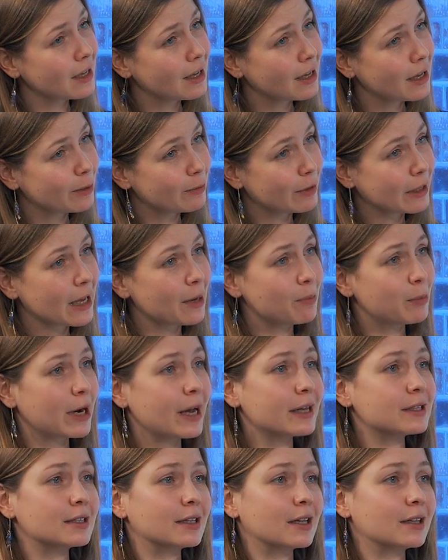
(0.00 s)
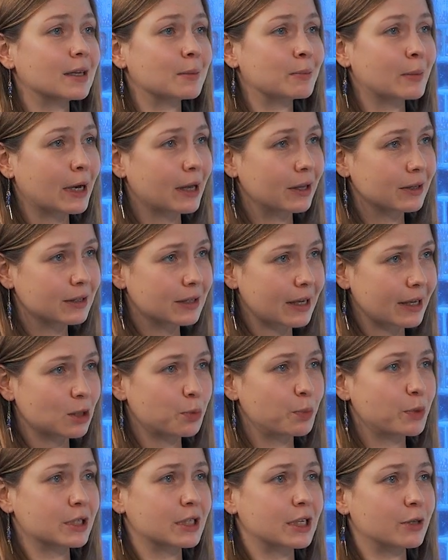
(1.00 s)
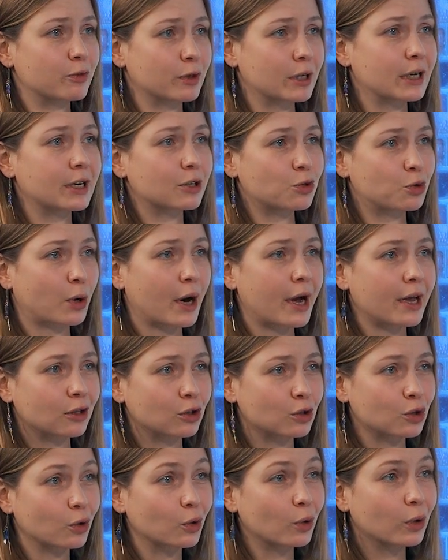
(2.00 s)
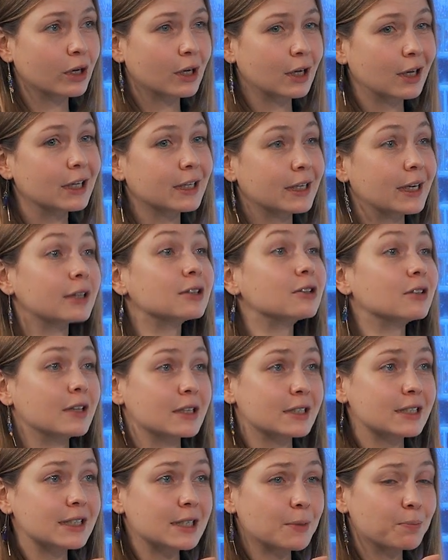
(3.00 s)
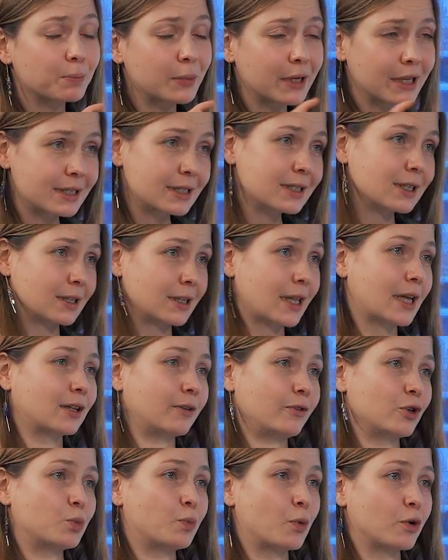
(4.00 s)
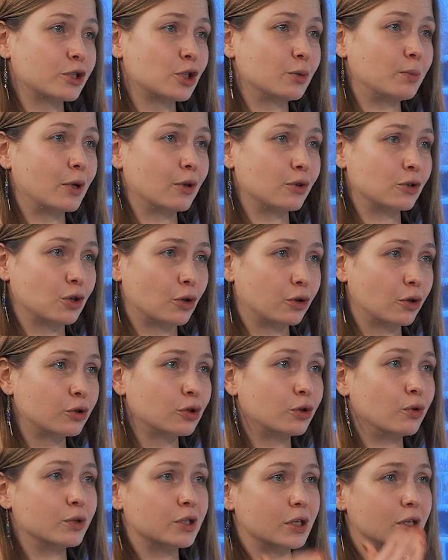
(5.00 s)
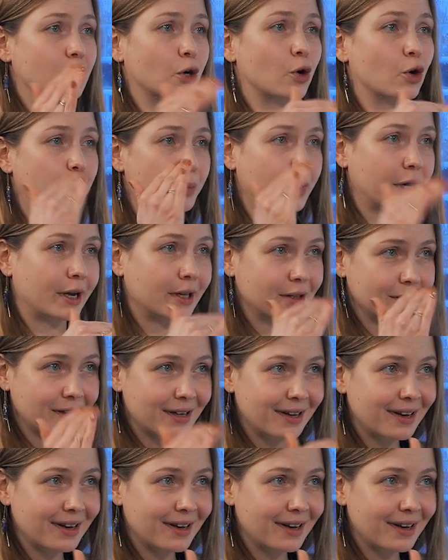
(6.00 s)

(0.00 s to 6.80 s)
When I'm writing an emails, I specifically trying to get to the simplistic language possible. So not using corporate